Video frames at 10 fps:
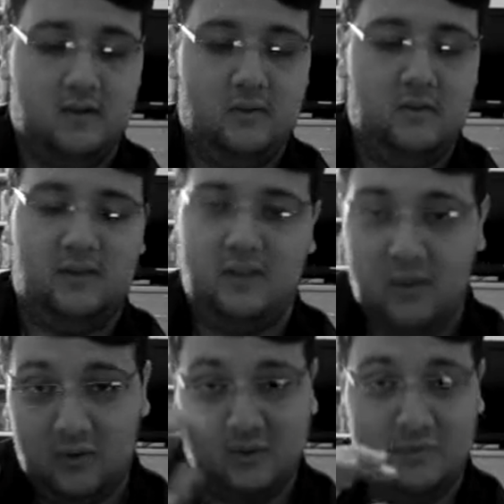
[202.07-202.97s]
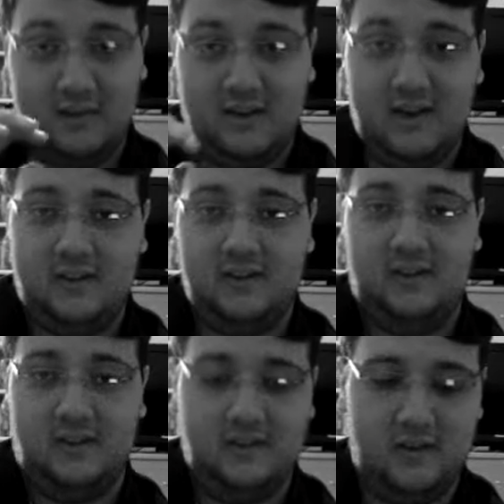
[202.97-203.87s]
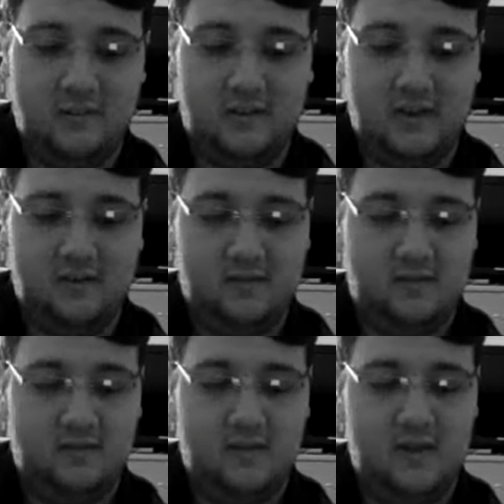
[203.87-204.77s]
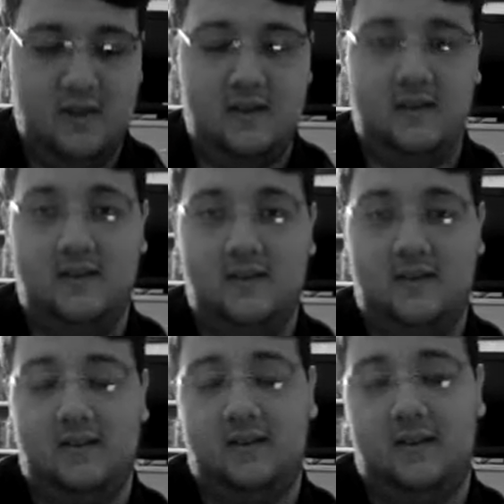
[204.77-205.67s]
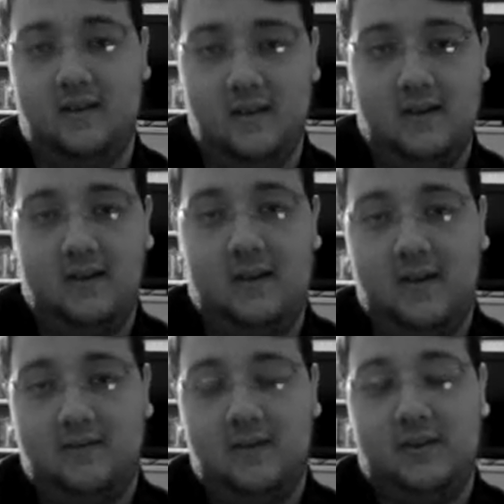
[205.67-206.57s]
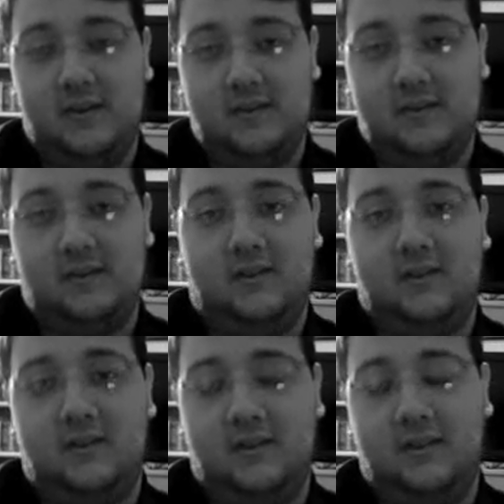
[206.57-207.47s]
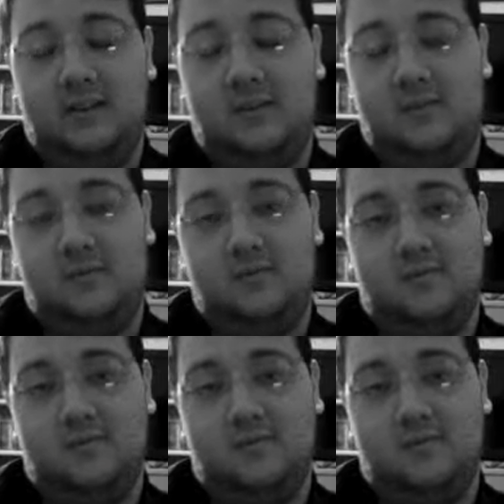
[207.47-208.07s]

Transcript: with low expectations I went, and after seeing Sin City 2,